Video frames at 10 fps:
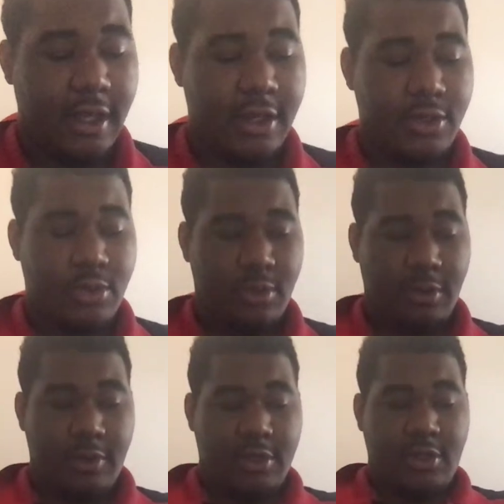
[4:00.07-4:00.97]
Ice
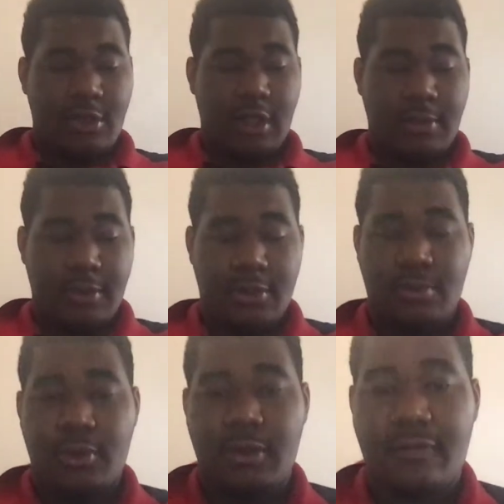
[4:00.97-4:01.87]
Warriors Sonic Blast was
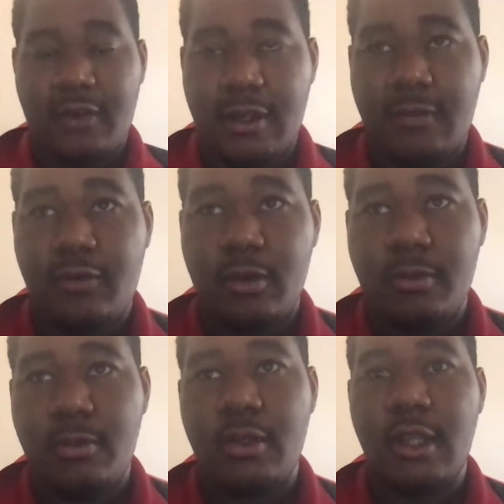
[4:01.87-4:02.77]
modified
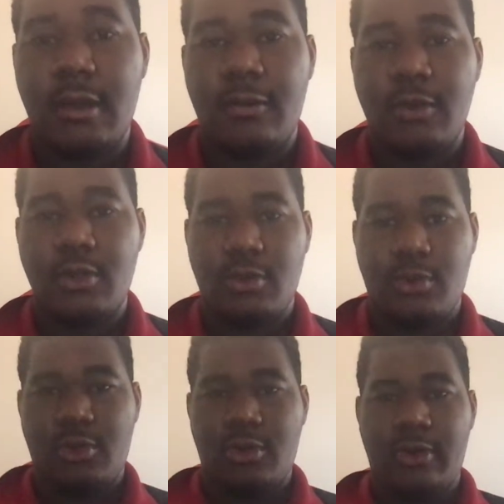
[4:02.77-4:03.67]
from their original
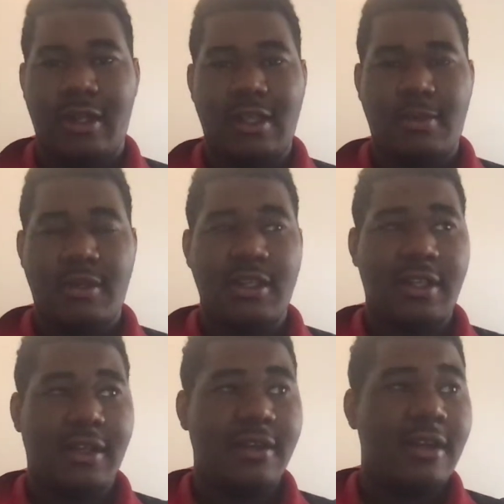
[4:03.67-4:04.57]
story, and especially
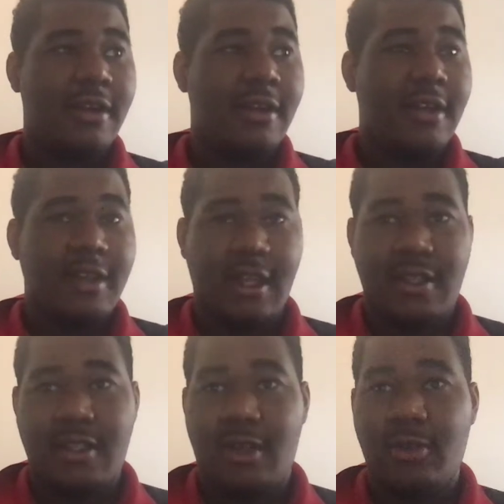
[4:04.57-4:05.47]
that
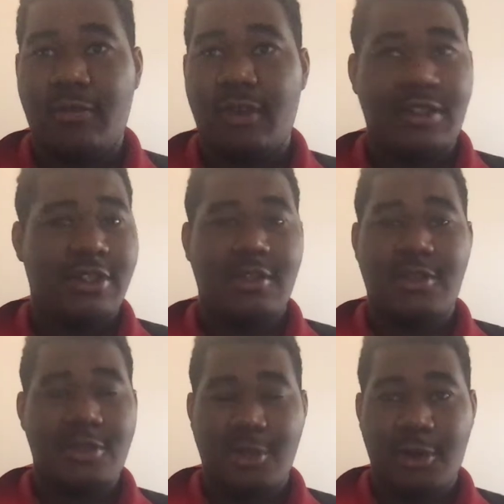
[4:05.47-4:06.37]
sound effect is
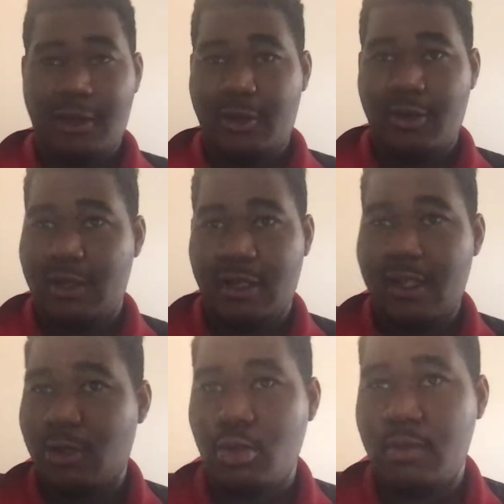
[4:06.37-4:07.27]
just so iconic.
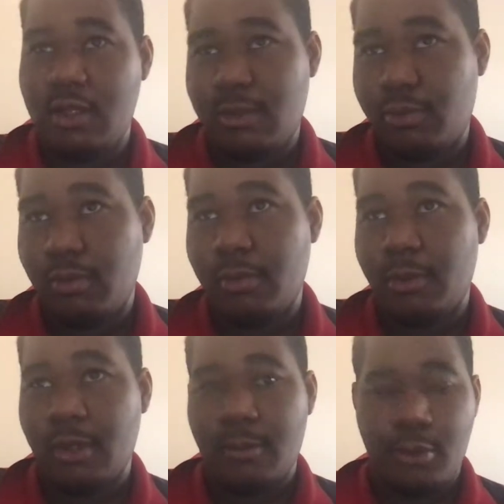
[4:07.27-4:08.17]
That to me is probably
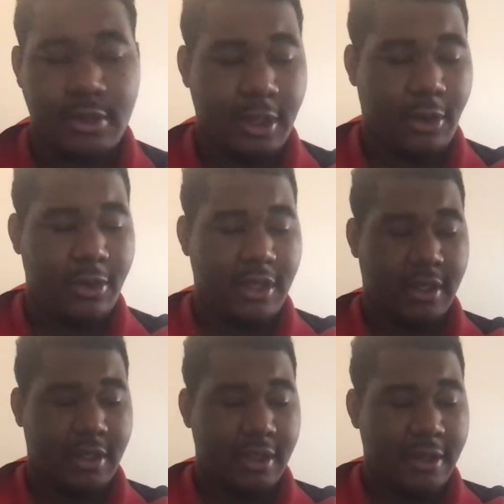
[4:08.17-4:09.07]
one of the most iconic
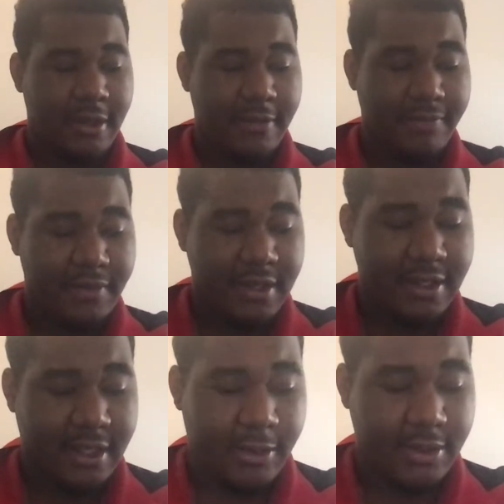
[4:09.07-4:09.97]

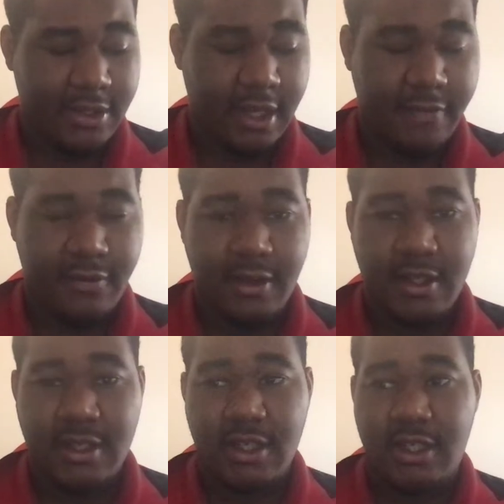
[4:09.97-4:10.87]
sounds ever, and
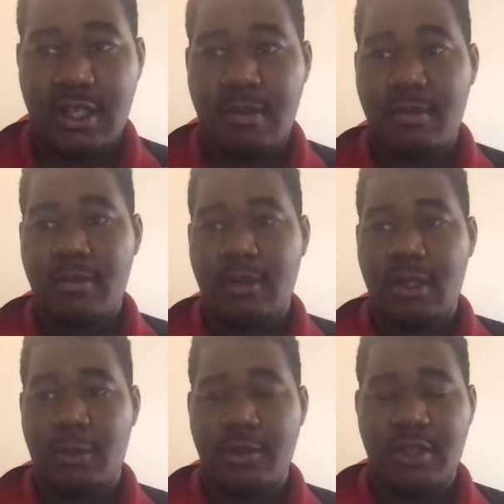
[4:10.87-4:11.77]
it's a shame it
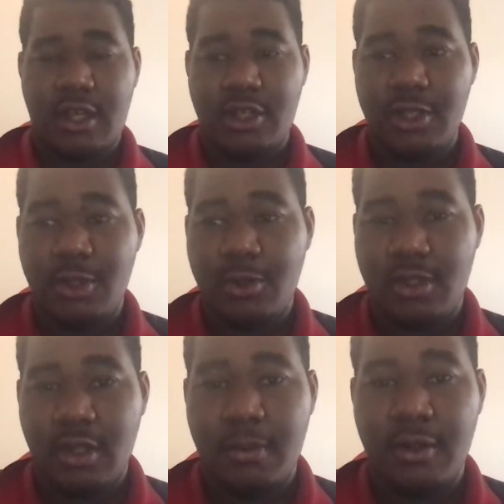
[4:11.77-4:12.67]
wasn't actually used
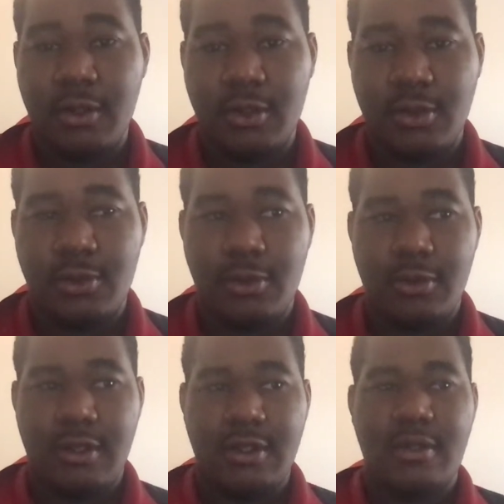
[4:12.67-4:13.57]
in the Peloton
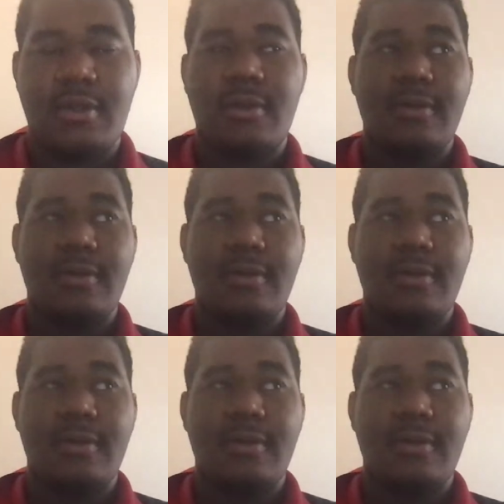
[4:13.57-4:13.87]
stories.